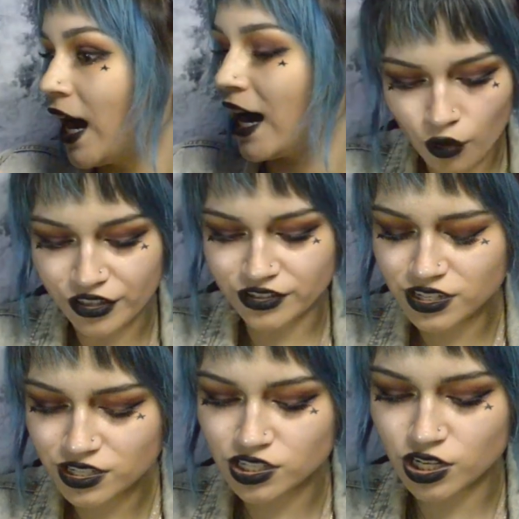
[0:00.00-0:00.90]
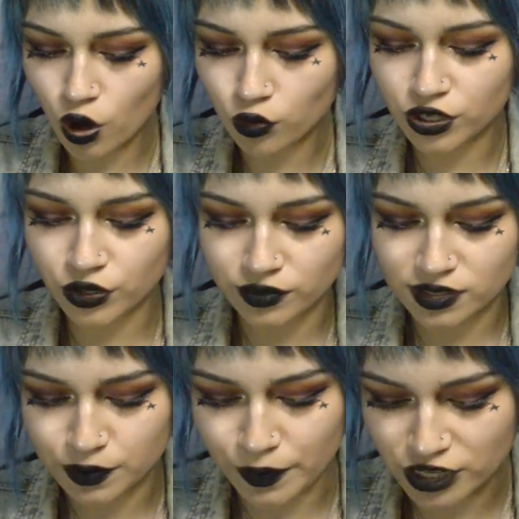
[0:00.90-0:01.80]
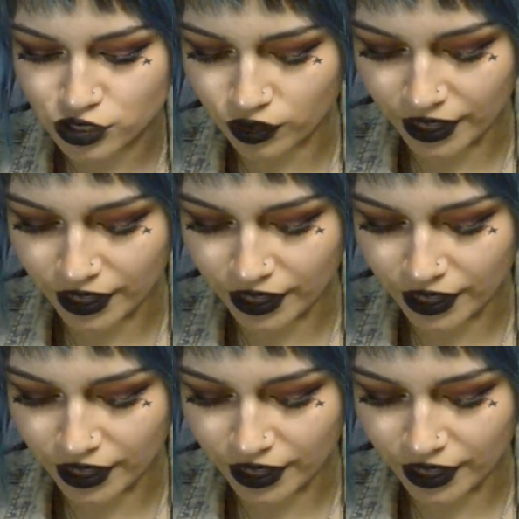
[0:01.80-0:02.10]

Oh, this is so cute and special.